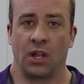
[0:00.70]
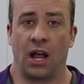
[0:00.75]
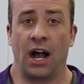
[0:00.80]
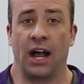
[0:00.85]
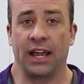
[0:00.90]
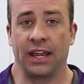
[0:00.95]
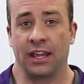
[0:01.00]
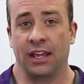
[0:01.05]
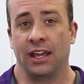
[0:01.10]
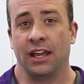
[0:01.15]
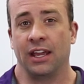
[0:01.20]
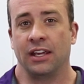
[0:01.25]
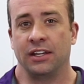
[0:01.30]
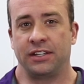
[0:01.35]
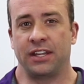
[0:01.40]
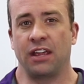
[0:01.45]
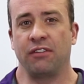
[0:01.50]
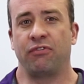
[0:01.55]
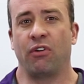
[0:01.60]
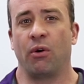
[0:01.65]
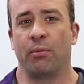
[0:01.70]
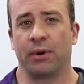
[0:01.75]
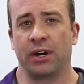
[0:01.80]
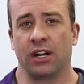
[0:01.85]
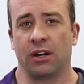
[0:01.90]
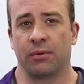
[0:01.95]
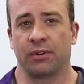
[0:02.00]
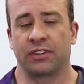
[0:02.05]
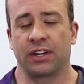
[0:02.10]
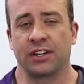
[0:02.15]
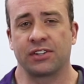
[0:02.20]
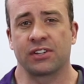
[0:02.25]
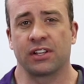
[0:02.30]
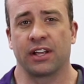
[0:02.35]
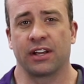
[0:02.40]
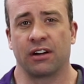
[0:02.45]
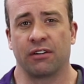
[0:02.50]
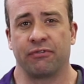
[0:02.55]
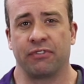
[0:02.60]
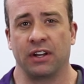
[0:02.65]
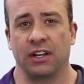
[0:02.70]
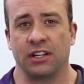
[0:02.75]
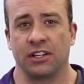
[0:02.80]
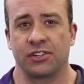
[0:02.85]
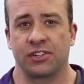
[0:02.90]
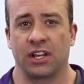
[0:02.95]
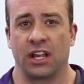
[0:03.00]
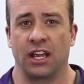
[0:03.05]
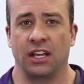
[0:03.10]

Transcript: Hi, Dave Vollmer here with Isolator Fitness,